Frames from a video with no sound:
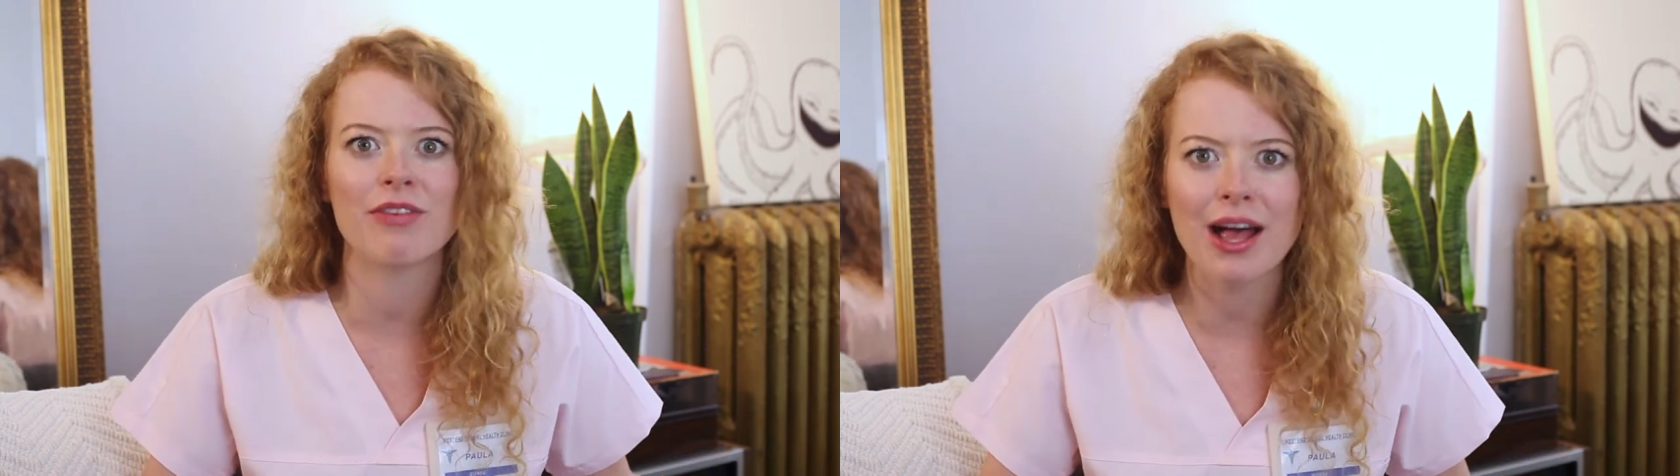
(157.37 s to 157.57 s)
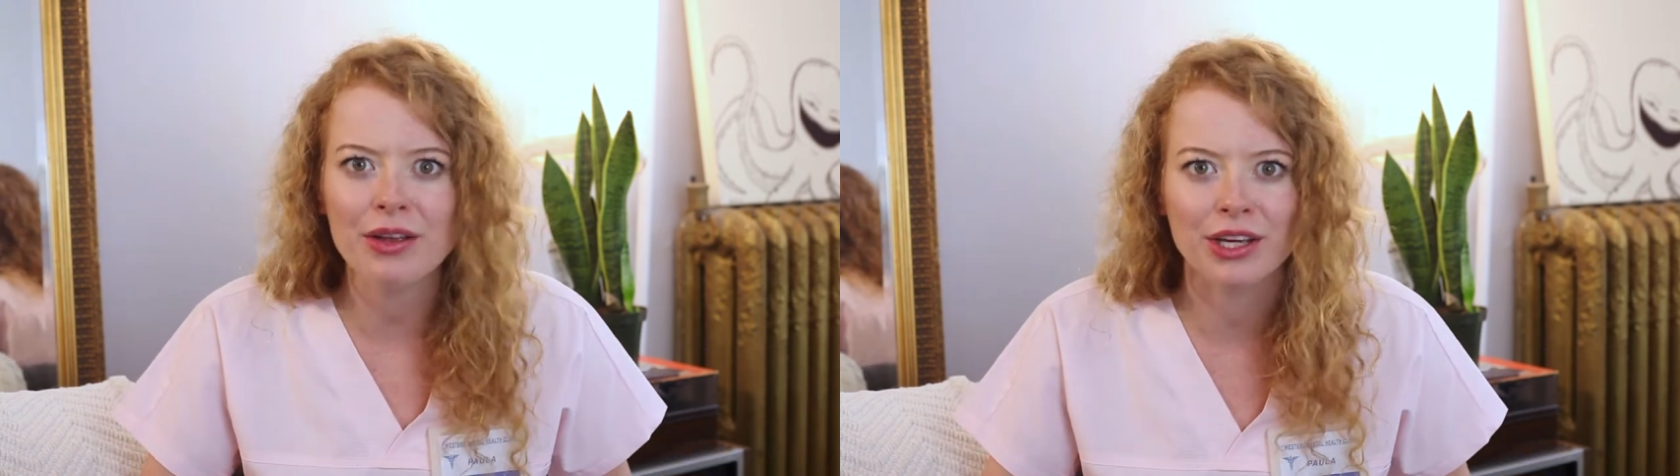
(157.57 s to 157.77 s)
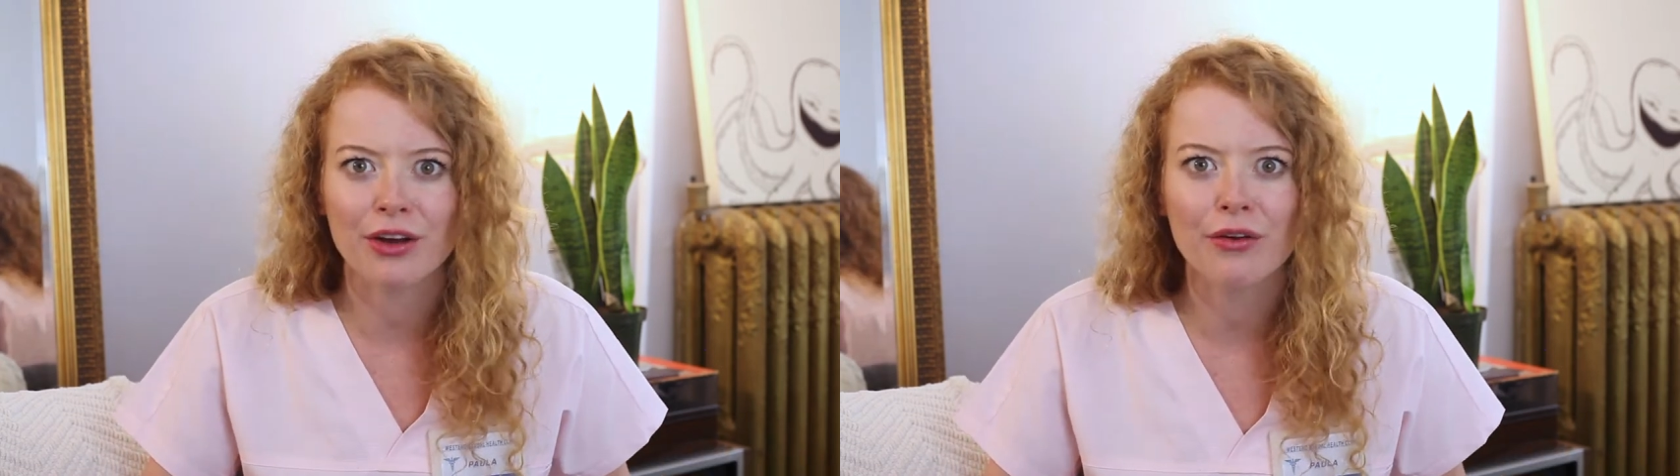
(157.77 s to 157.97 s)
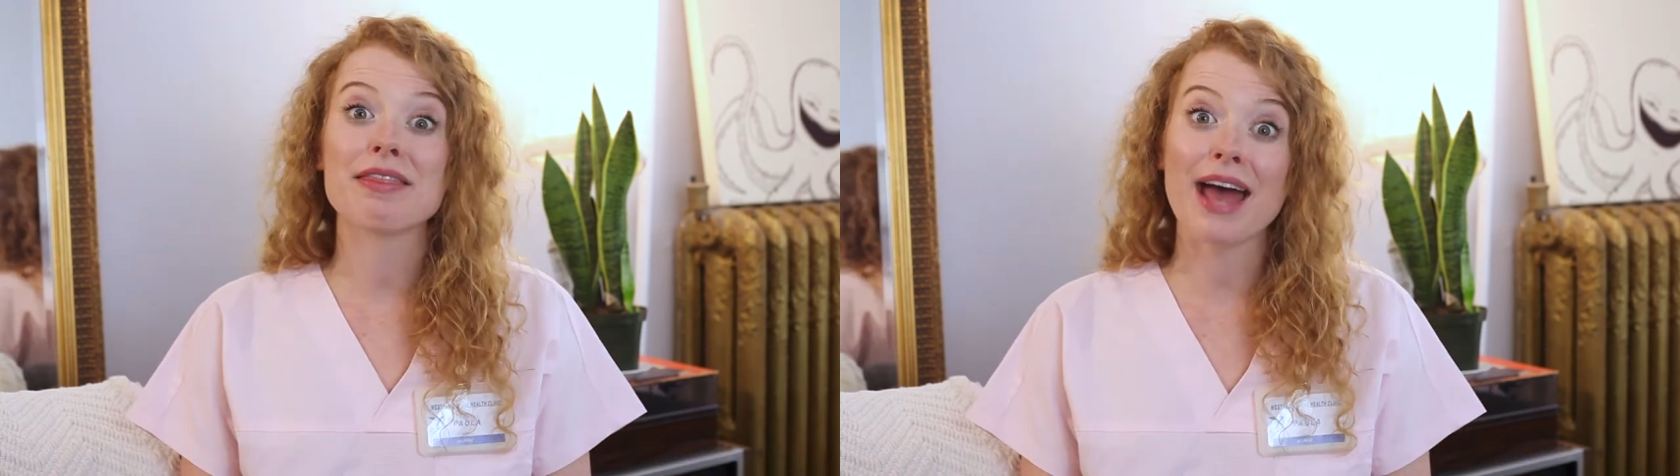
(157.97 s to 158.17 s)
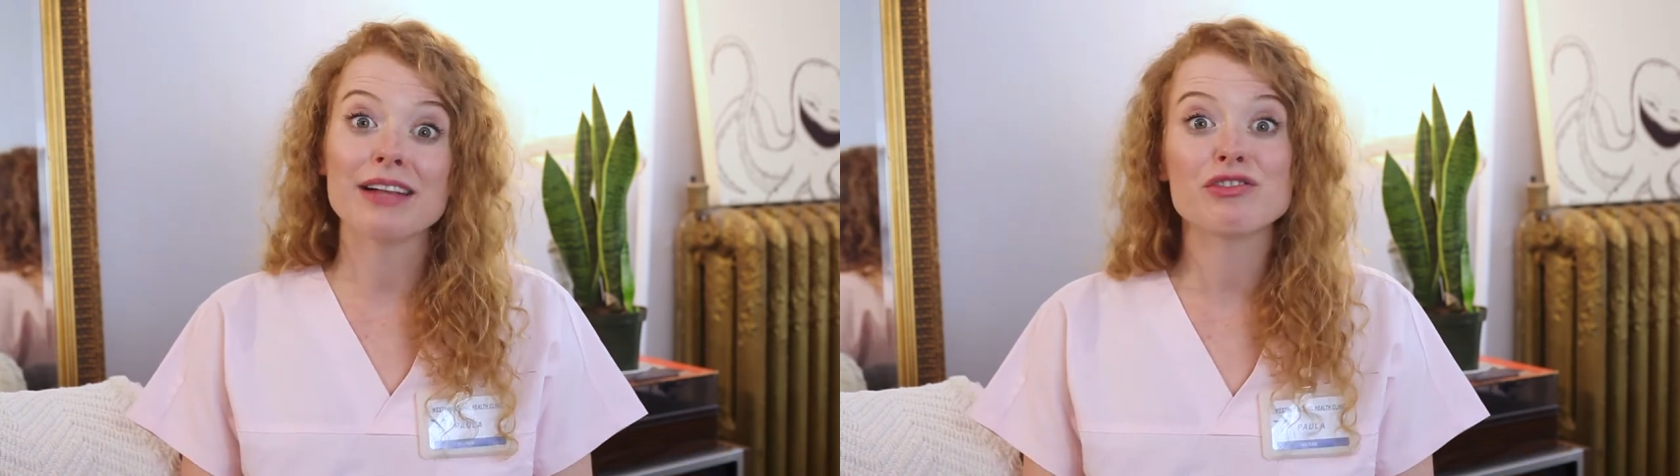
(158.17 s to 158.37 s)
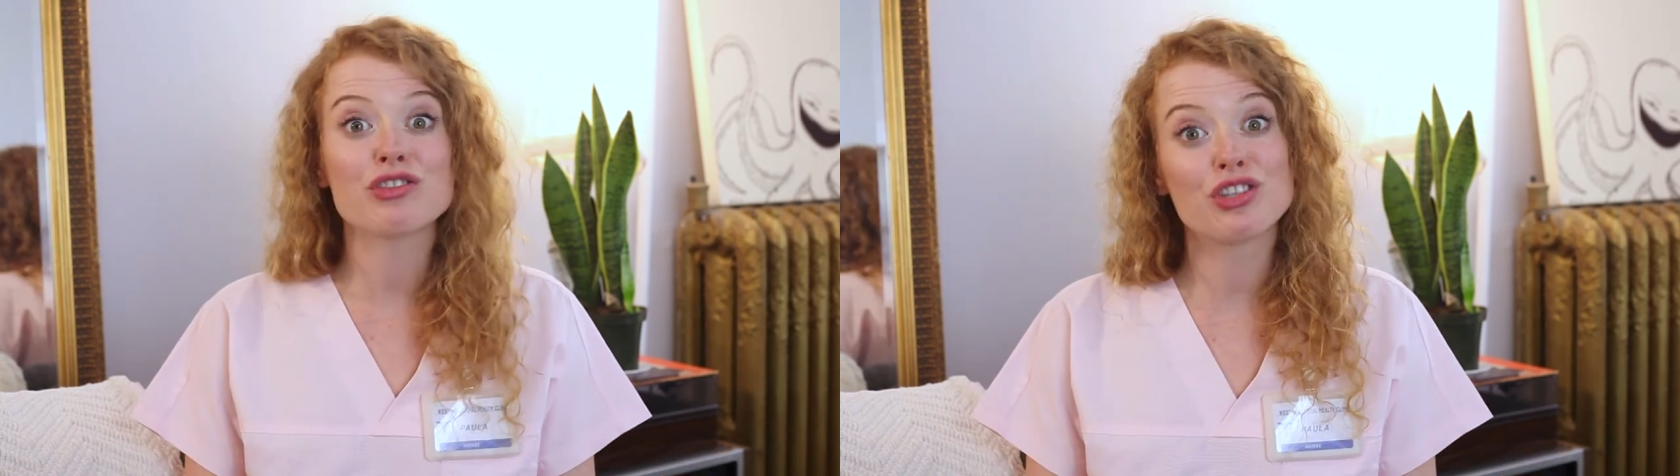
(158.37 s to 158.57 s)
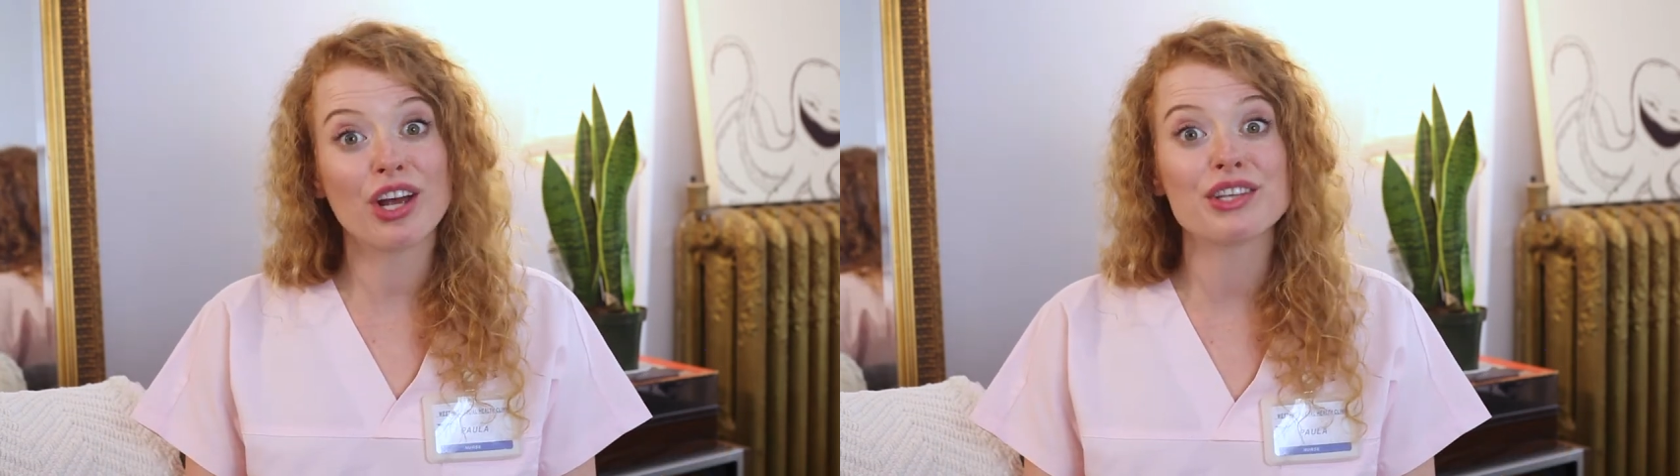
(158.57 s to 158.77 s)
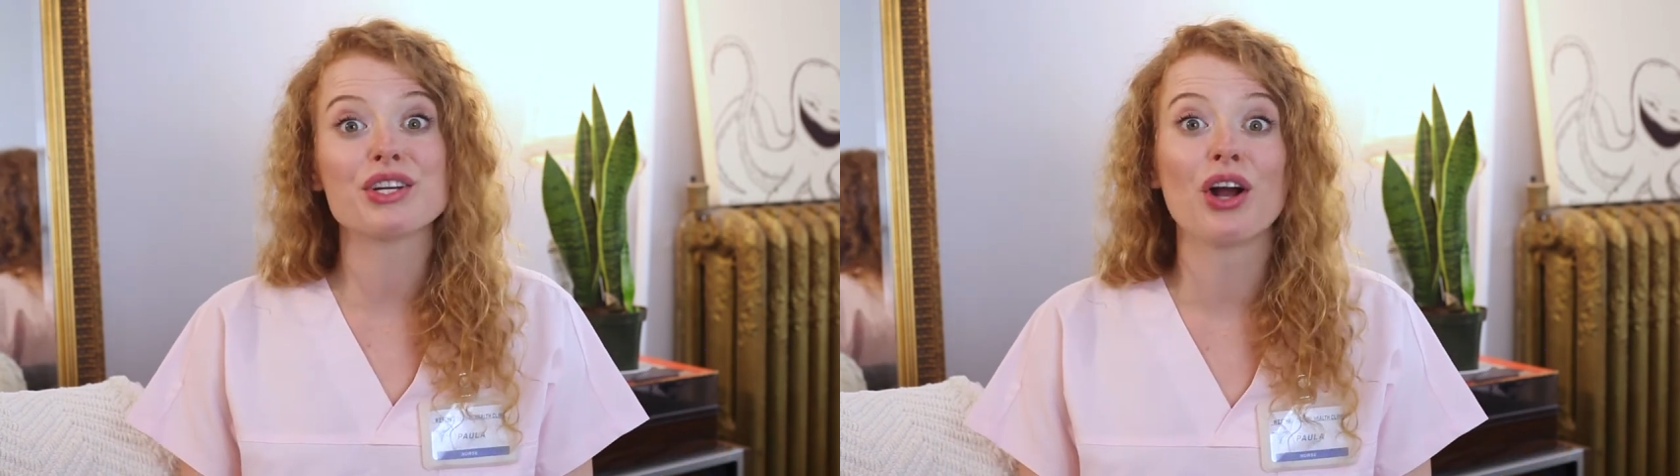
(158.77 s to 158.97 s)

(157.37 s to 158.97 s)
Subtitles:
value. That's just